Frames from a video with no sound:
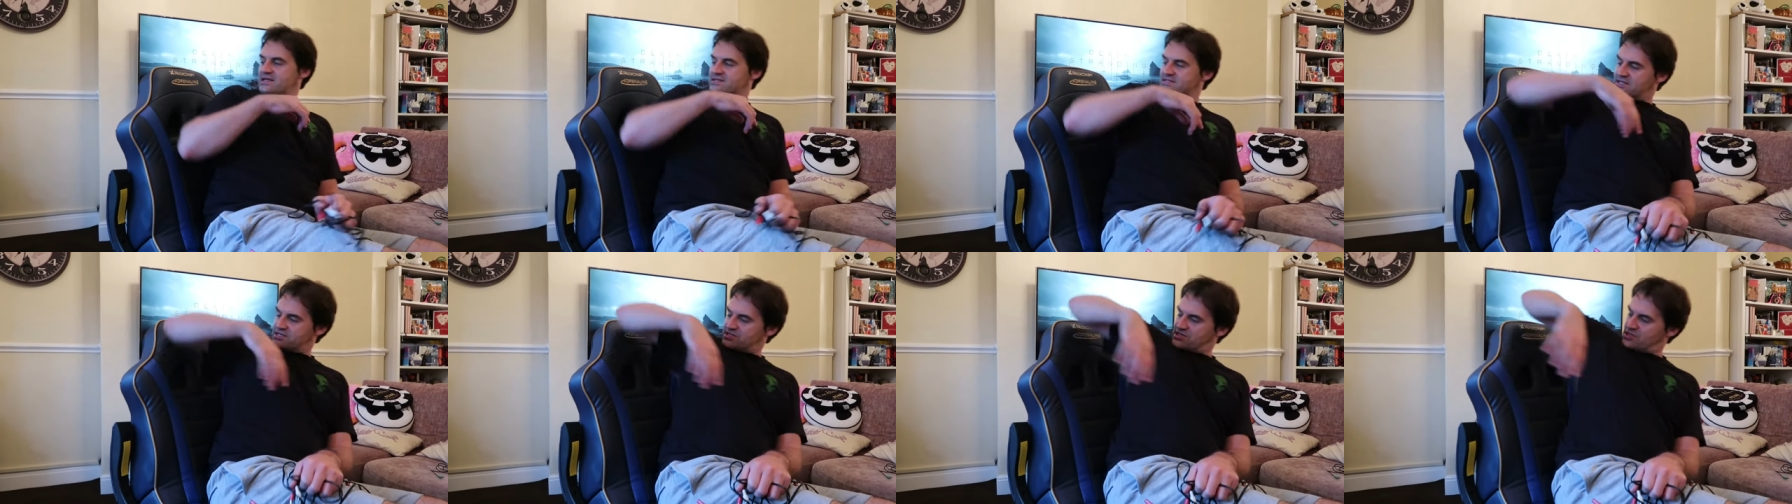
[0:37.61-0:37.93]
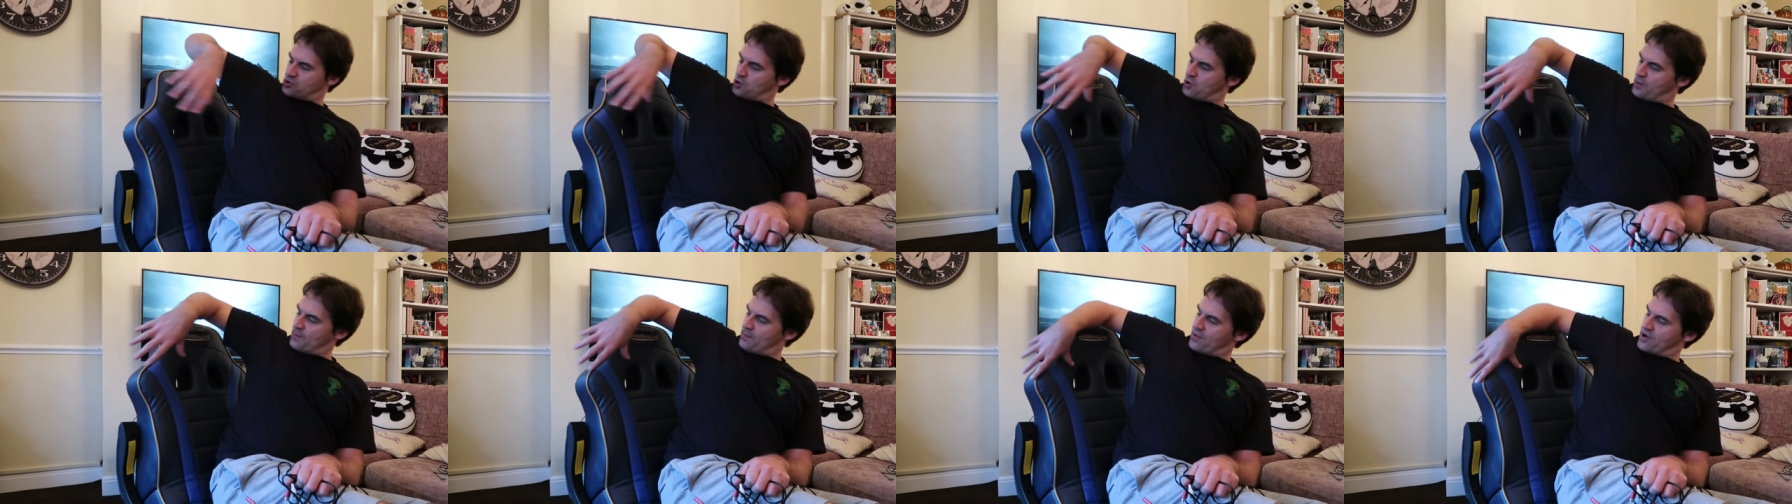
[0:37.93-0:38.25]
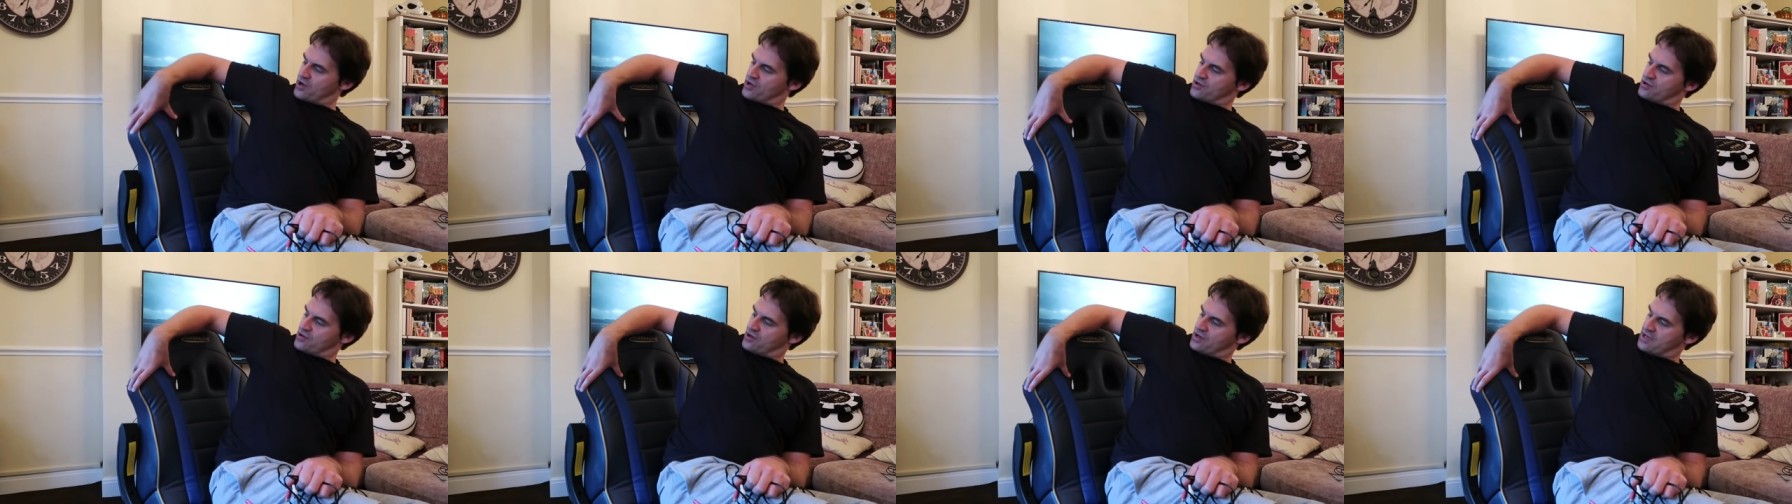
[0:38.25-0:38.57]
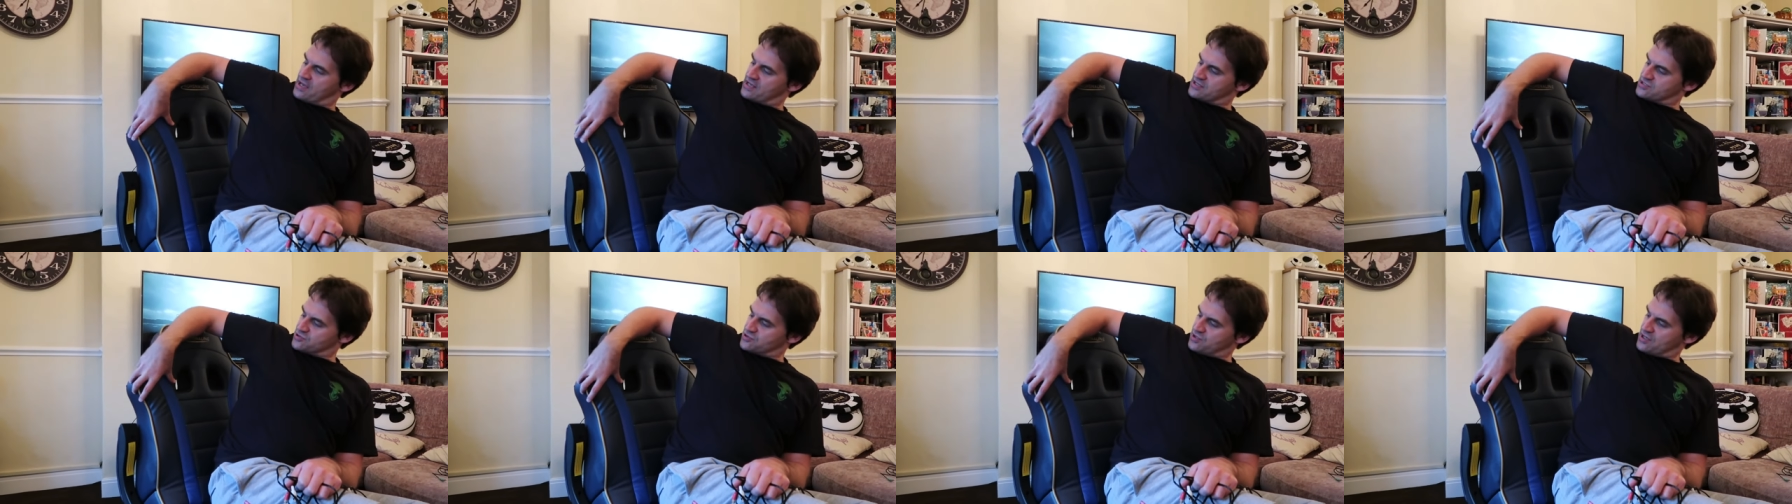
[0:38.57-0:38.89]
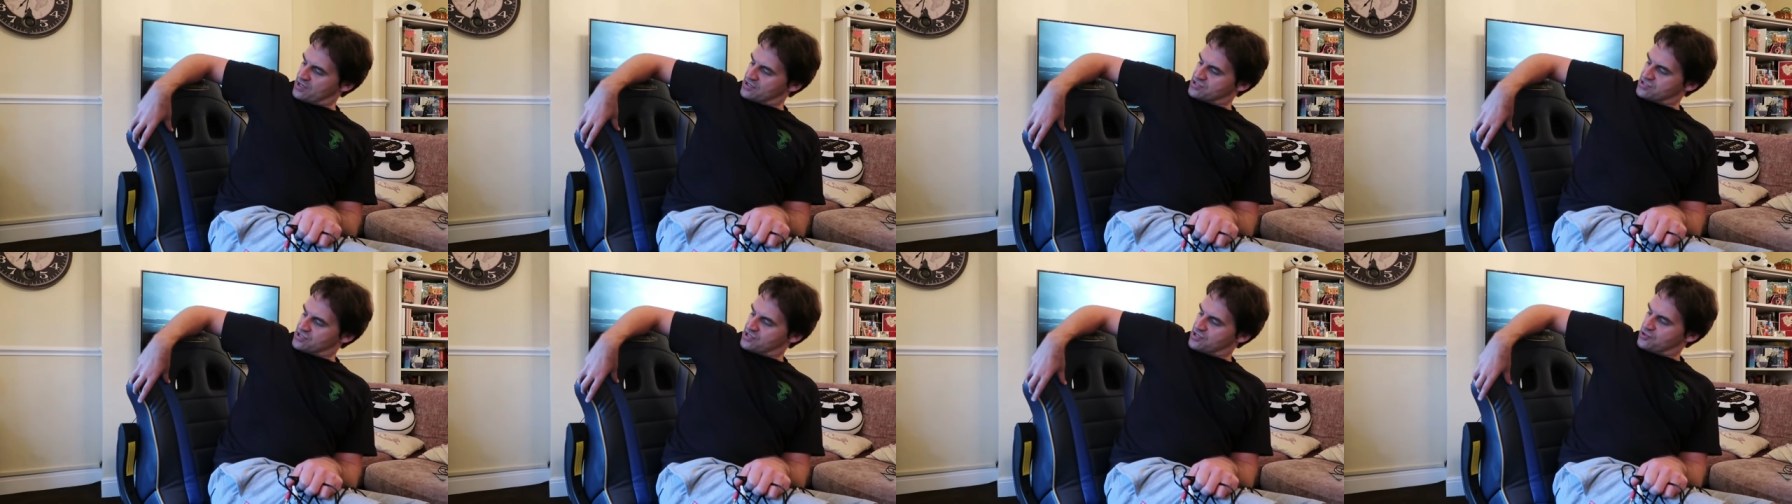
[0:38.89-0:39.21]
it's actually
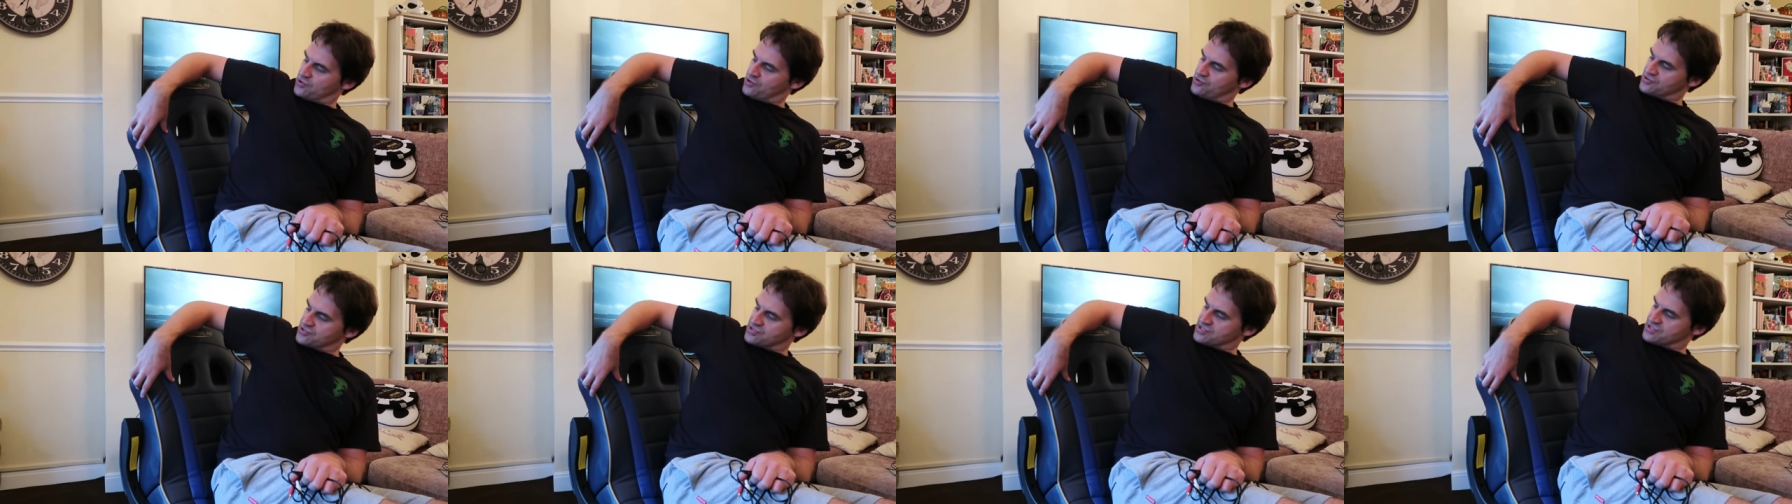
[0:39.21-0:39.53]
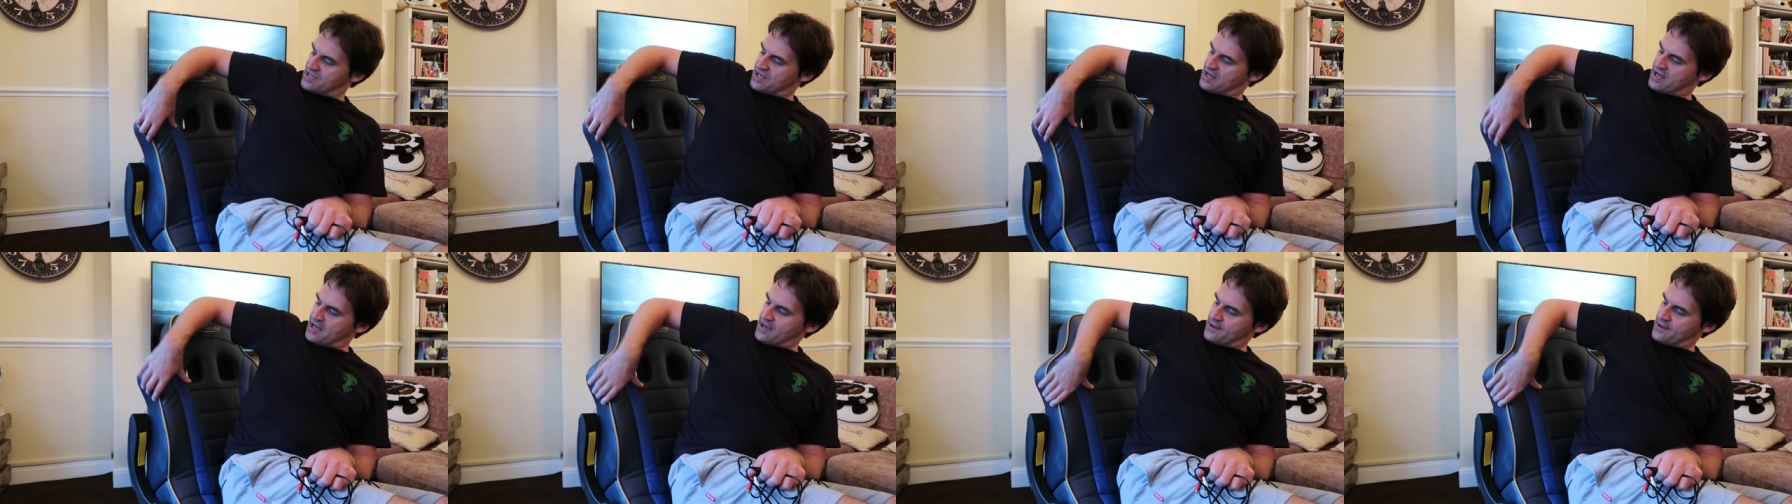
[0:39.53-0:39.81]
got